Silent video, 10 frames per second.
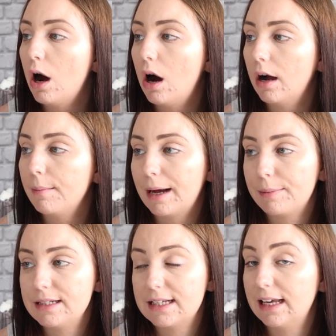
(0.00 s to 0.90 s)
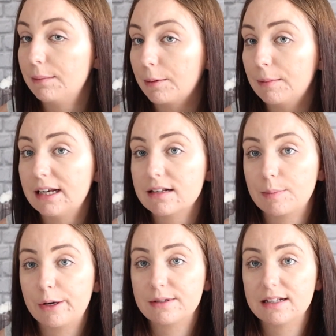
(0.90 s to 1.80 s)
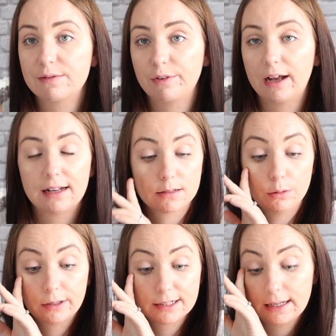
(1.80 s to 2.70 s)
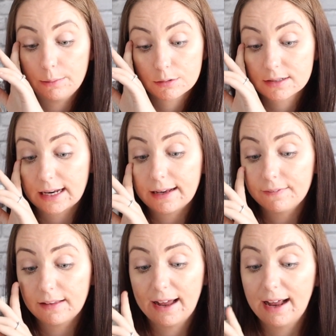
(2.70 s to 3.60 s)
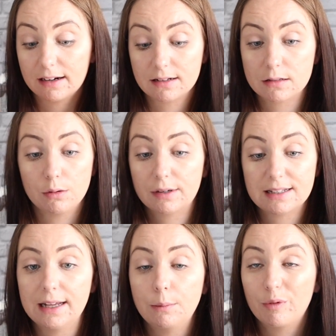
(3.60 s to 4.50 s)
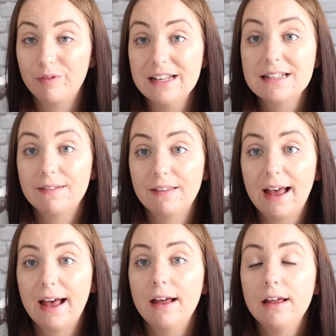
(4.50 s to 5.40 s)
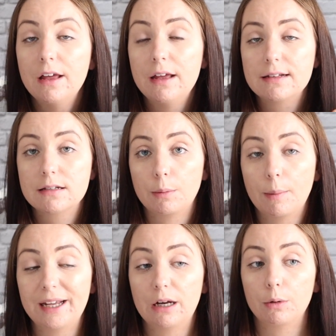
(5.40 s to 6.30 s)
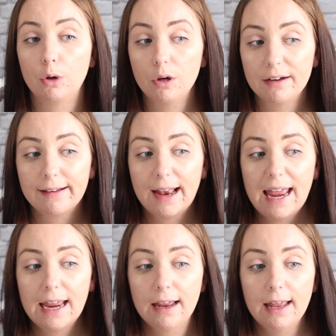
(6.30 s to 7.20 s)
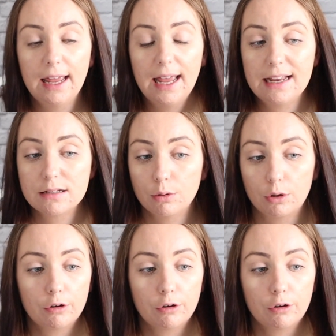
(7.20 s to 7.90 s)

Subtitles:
I'm happy to keep him in osmosis for as long as he will stay in there and as long as he will fit in there. So when we go on holiday, he's not going